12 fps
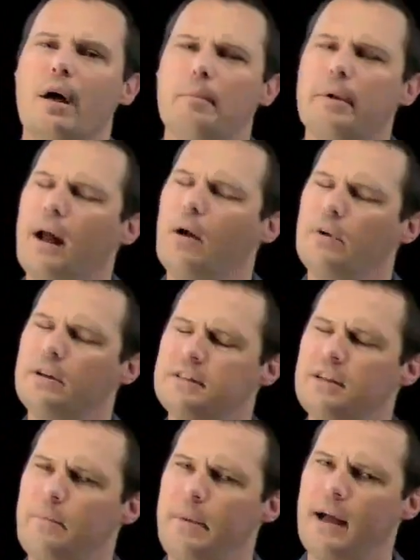But I want to
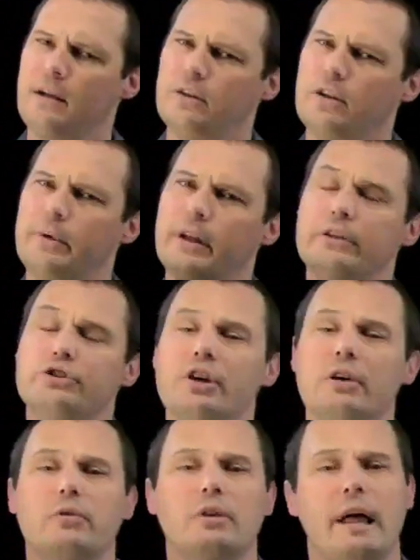step back a little bit and
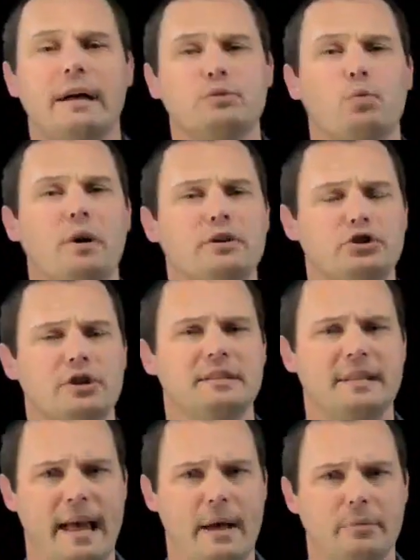generalize what
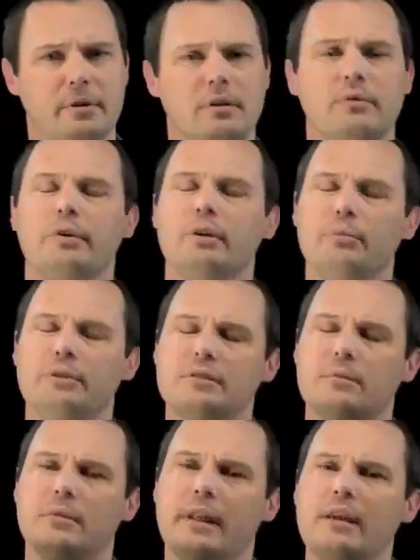just happened. If we can put
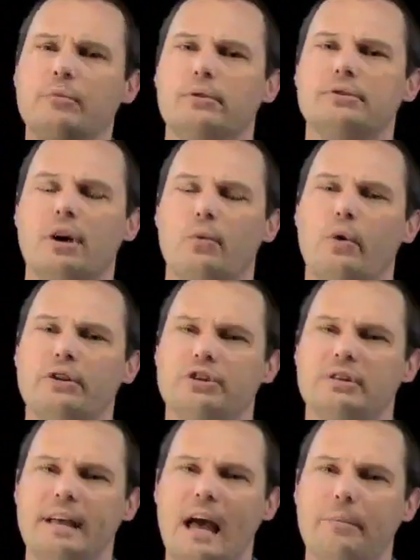some labels on what
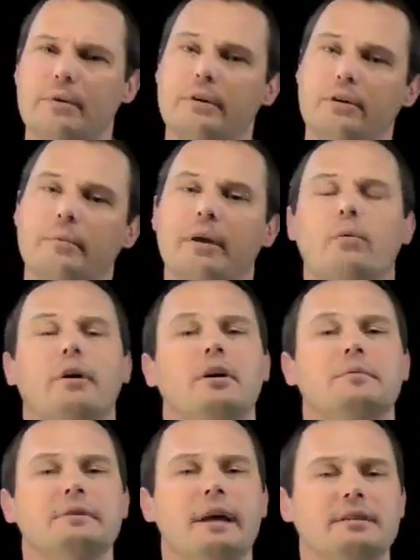just happened, it'll make what
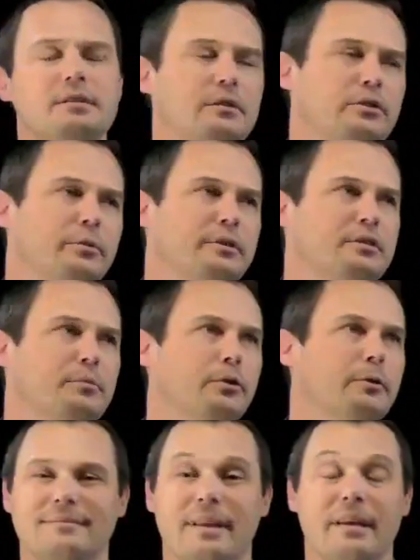comes next a little bit simpler.